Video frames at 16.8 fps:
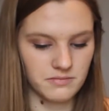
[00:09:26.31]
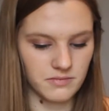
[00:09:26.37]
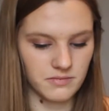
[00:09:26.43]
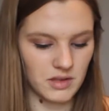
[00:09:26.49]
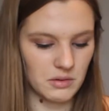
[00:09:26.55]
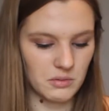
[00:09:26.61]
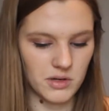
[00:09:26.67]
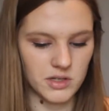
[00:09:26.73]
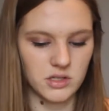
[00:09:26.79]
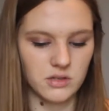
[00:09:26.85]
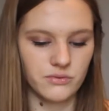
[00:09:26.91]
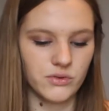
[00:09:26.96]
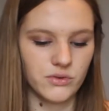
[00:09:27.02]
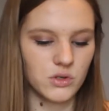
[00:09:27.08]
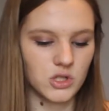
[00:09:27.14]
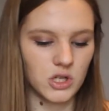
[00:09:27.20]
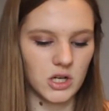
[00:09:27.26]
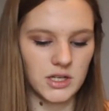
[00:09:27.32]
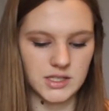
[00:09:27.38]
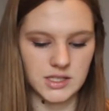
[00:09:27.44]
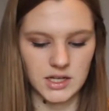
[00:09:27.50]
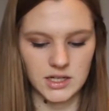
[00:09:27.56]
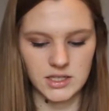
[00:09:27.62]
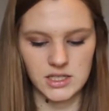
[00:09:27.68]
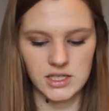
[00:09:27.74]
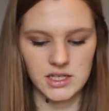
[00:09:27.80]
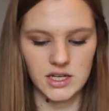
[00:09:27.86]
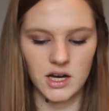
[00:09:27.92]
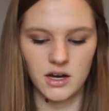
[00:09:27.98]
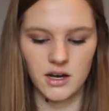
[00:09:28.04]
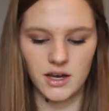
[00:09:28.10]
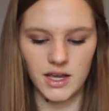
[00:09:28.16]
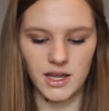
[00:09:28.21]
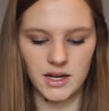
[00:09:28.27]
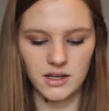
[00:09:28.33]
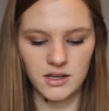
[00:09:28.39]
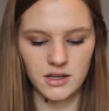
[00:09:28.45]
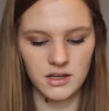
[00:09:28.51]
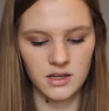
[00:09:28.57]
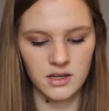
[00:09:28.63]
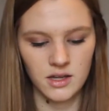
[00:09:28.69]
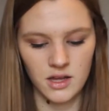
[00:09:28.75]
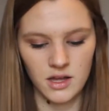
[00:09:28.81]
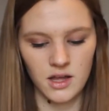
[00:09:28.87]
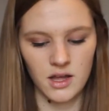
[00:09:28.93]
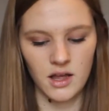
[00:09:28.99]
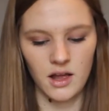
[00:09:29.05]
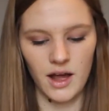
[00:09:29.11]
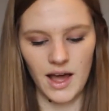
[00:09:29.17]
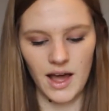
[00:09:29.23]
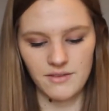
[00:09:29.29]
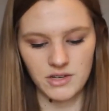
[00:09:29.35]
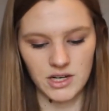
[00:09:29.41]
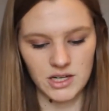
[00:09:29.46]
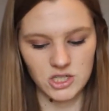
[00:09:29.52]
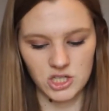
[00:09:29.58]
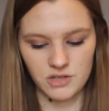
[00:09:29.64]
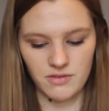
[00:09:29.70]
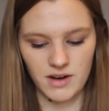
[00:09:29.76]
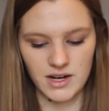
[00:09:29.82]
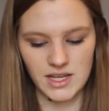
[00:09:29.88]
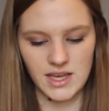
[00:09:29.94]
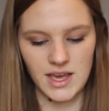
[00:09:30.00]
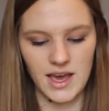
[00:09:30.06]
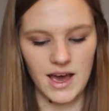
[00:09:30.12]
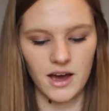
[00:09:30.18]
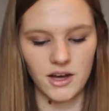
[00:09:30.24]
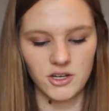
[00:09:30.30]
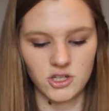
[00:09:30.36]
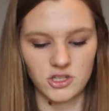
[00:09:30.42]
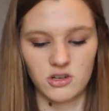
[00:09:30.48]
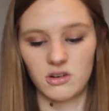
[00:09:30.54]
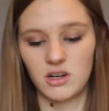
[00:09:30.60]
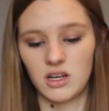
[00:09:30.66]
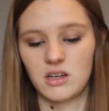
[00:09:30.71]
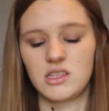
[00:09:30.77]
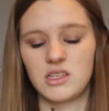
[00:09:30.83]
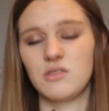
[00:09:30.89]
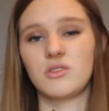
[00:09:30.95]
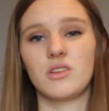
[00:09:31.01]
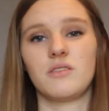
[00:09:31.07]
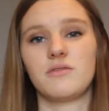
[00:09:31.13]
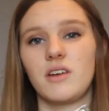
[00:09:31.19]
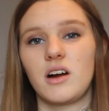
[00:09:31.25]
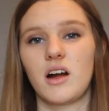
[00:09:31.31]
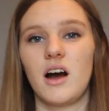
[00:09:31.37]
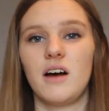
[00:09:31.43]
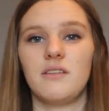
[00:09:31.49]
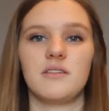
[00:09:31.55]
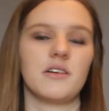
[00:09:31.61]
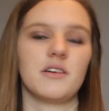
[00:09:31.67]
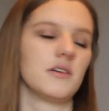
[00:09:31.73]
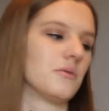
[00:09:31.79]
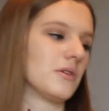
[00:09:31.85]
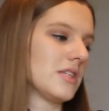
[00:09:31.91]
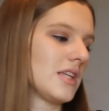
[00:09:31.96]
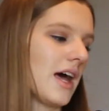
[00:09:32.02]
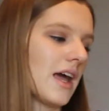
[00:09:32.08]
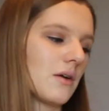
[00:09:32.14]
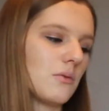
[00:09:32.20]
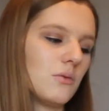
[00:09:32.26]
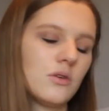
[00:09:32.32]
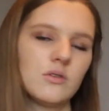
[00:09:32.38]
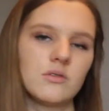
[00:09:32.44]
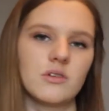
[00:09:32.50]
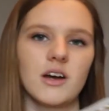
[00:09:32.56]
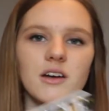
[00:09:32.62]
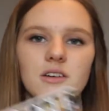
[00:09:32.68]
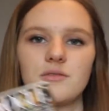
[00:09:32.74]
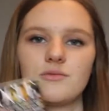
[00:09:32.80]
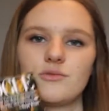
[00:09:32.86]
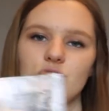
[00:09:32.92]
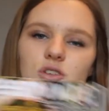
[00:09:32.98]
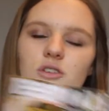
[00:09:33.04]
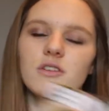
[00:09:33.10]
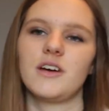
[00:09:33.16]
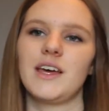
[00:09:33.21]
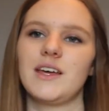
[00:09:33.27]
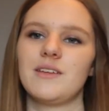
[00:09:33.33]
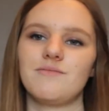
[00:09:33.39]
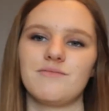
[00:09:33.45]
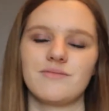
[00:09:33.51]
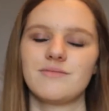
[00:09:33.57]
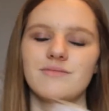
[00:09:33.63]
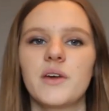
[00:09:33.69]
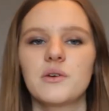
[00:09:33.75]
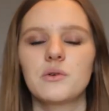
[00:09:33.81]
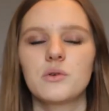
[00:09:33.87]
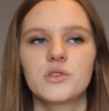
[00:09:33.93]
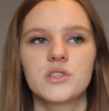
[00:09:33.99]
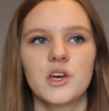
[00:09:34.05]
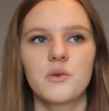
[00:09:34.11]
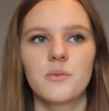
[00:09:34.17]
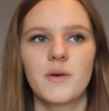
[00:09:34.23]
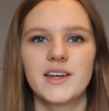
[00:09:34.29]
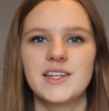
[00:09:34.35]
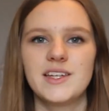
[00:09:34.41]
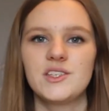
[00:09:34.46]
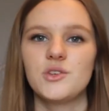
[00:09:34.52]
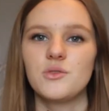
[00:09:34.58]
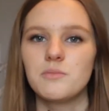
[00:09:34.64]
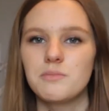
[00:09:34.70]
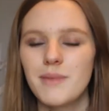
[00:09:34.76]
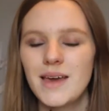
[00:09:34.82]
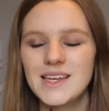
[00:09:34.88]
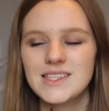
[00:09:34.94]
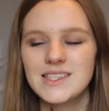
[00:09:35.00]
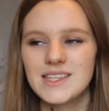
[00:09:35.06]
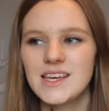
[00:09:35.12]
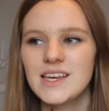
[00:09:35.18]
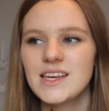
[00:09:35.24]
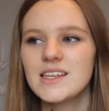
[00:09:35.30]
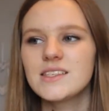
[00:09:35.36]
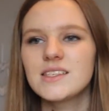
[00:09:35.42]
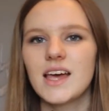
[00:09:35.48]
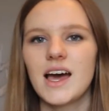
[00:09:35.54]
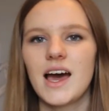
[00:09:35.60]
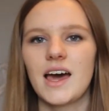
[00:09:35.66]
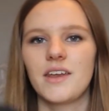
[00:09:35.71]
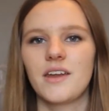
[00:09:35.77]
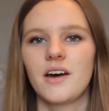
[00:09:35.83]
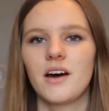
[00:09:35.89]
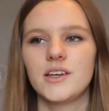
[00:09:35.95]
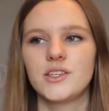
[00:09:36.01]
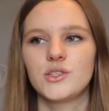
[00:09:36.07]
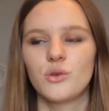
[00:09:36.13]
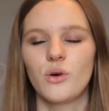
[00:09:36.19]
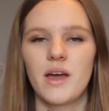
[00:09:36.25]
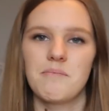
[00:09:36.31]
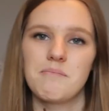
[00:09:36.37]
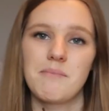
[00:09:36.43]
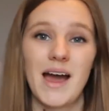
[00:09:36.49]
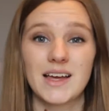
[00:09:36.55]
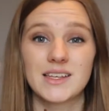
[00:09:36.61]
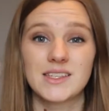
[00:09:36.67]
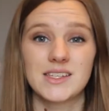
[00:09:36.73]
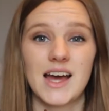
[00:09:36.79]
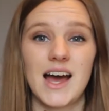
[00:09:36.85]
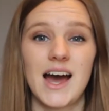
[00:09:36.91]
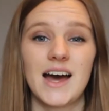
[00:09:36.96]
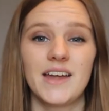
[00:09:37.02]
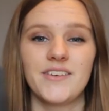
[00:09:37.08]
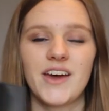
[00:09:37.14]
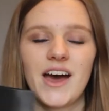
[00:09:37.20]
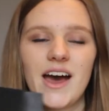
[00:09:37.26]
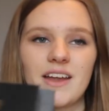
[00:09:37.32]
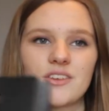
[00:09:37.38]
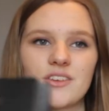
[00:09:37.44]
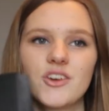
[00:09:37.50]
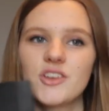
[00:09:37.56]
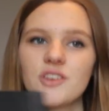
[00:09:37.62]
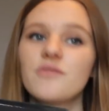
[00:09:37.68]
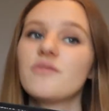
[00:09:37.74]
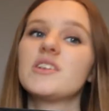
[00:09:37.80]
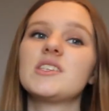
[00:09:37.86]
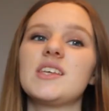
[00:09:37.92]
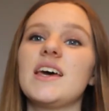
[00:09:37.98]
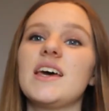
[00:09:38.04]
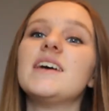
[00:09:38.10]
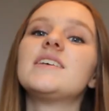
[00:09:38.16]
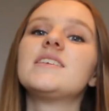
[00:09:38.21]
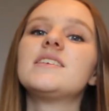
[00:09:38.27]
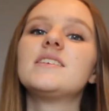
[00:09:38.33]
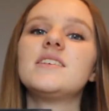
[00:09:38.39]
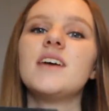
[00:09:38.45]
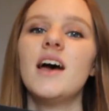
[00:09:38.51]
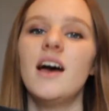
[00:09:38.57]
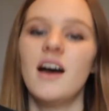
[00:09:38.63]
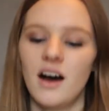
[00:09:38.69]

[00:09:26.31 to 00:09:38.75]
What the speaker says: It was $4.99. I haven't actually read it yet, I just got it because it was on the front cover and it was like, woo, go Troy. And we also went into Macy's and I saw a MAC stand and couldn't resist.